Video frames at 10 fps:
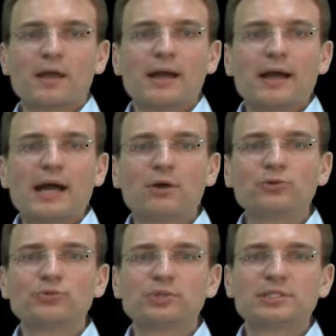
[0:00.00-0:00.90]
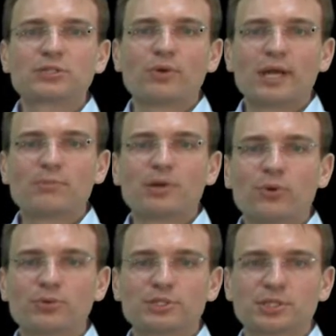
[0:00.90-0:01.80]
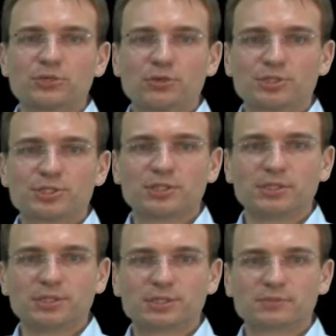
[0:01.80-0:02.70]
how to describe our technology need,